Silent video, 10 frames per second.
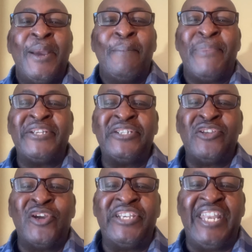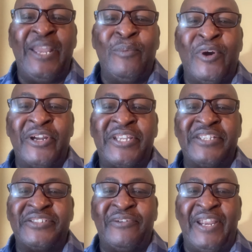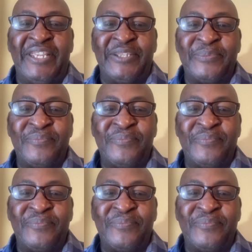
Building your network is great,